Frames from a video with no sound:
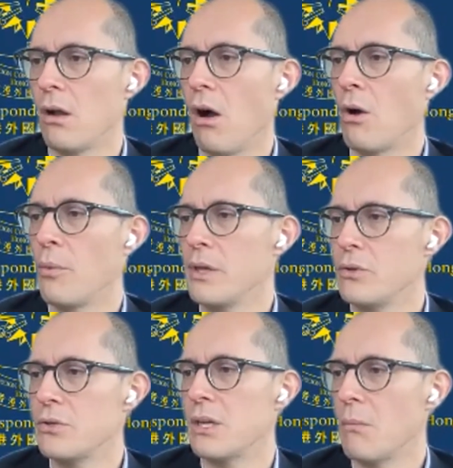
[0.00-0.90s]
Are we
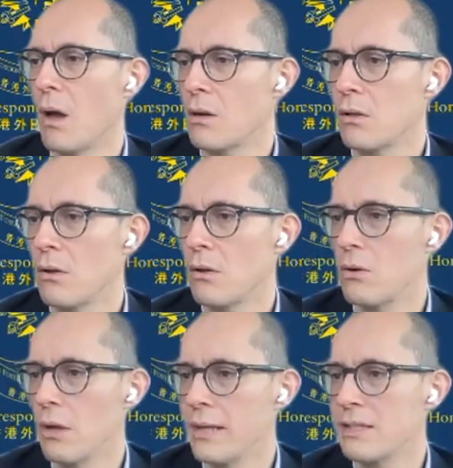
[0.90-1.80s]
using monoclonal
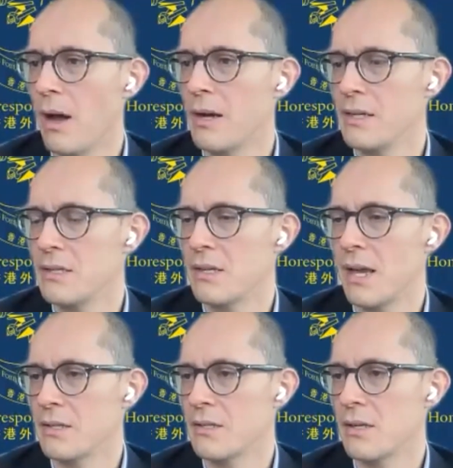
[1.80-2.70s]
antibodies
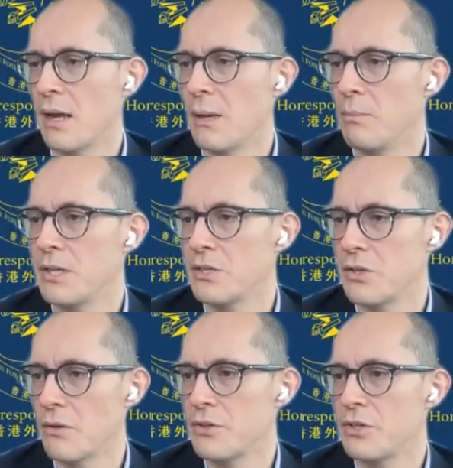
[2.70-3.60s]
as places
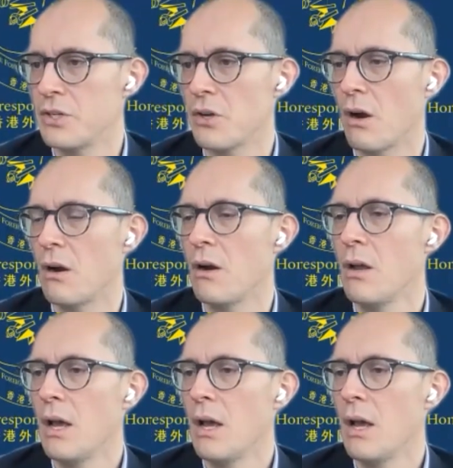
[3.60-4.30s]
overseas are?